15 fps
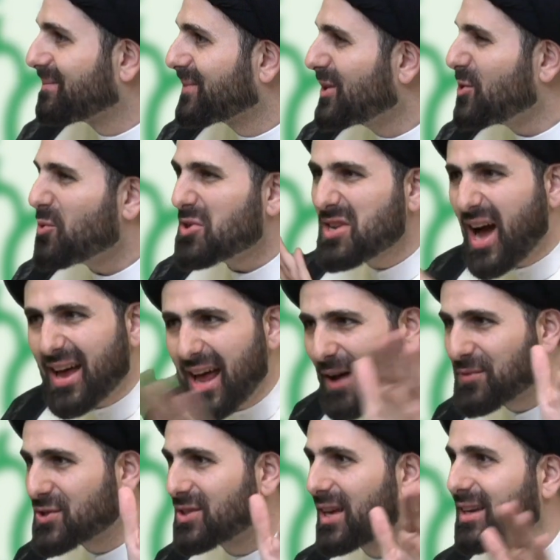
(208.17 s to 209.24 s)
You would not
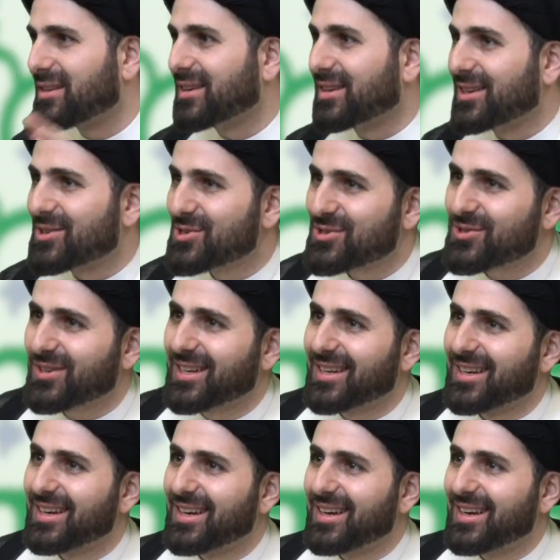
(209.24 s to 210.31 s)
have stayed in history.
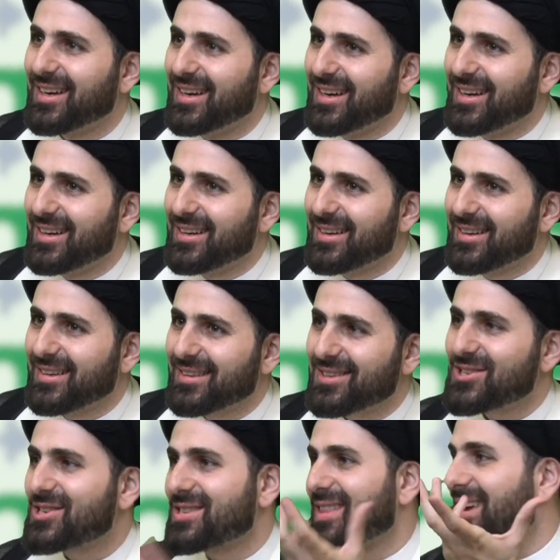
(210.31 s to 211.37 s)

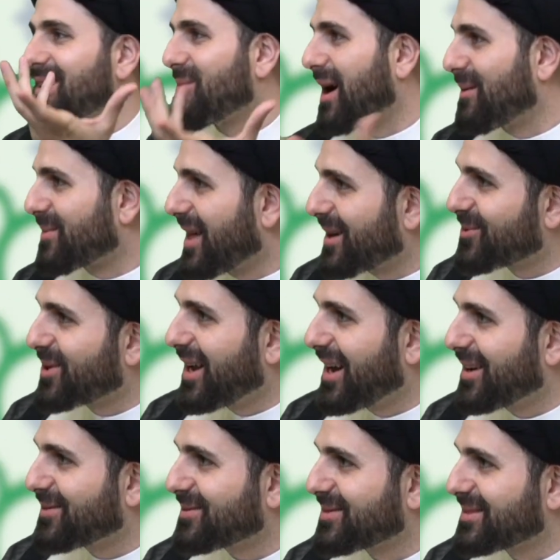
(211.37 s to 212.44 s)
This is the Imam that we have.
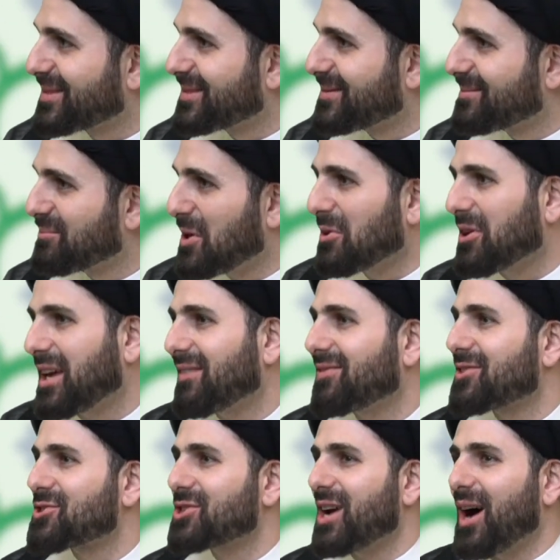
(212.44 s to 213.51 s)
But look at
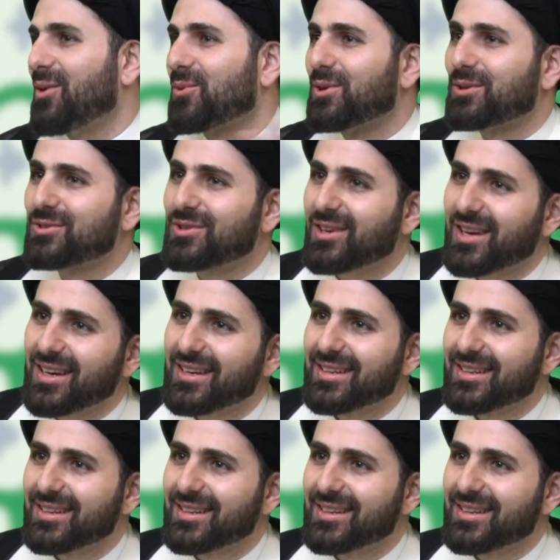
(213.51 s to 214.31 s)
the Shia world today.